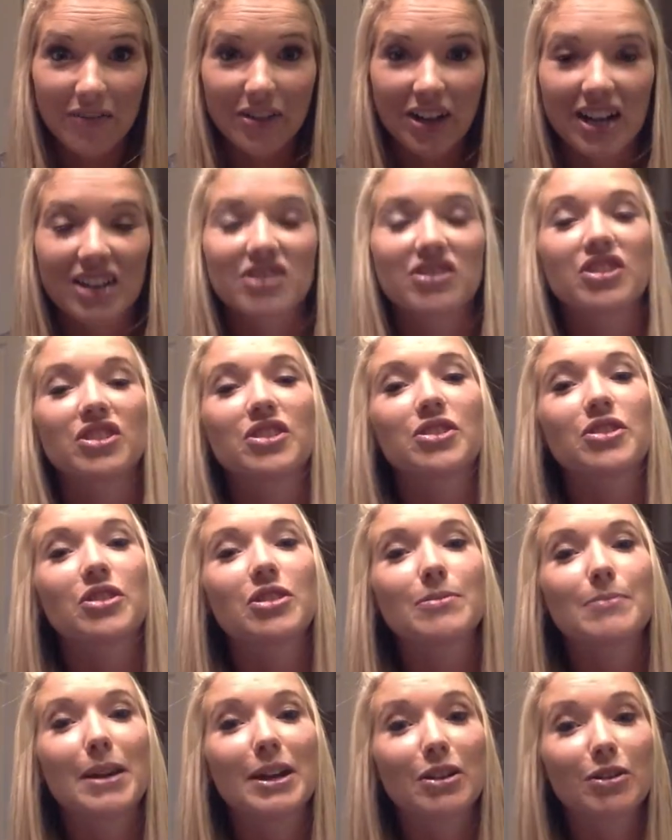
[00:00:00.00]
It actually
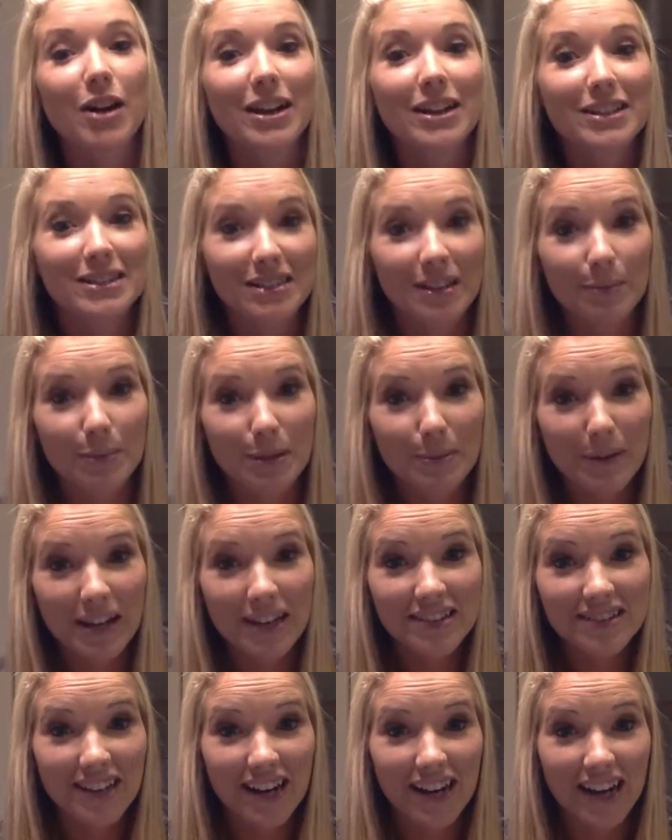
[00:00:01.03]
cured my chronic stomach
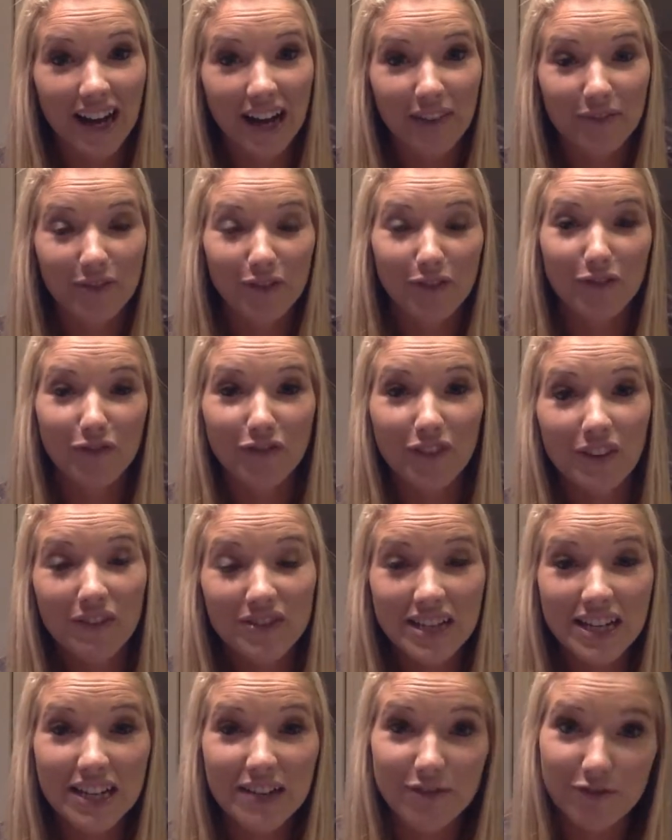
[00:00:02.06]
pains that I had for
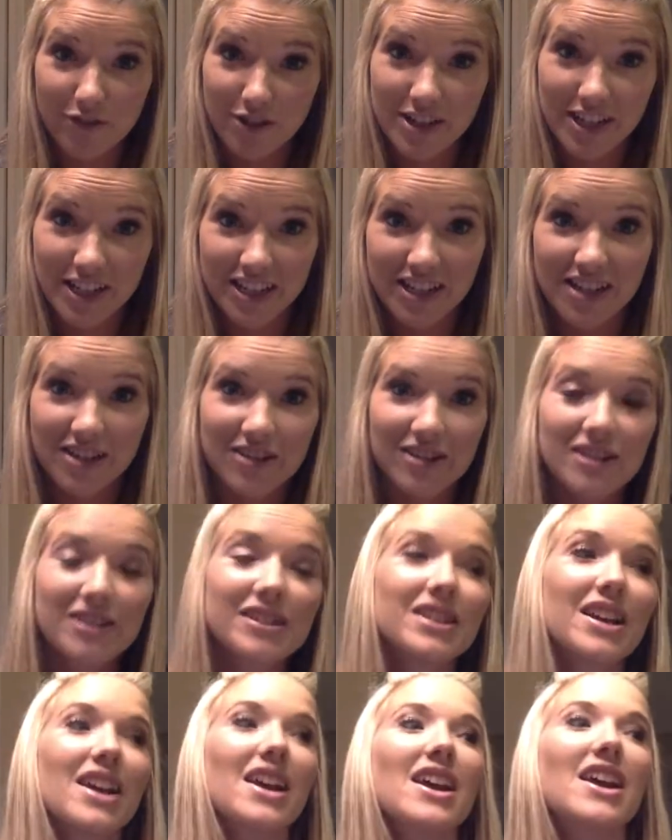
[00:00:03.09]
15 freaking
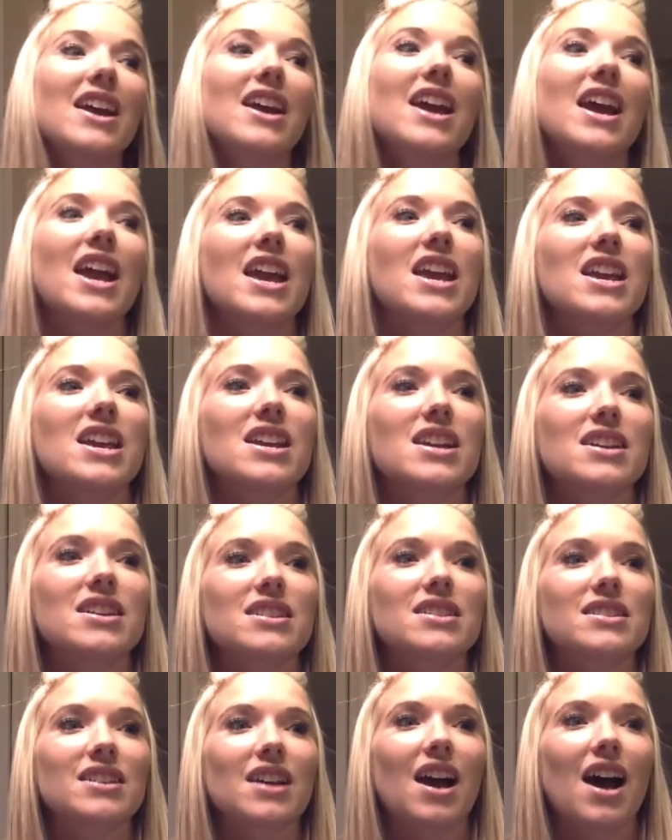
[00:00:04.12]
years.
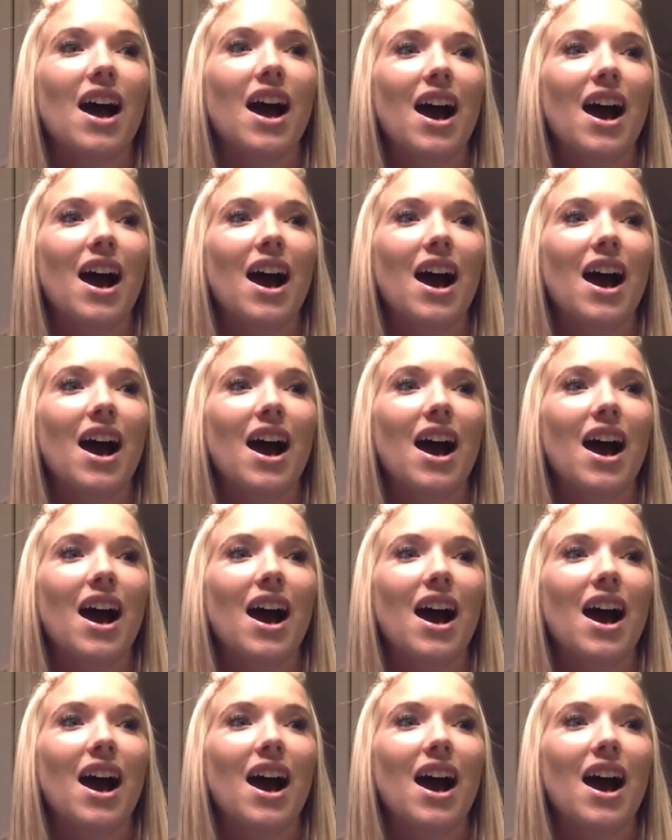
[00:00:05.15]
And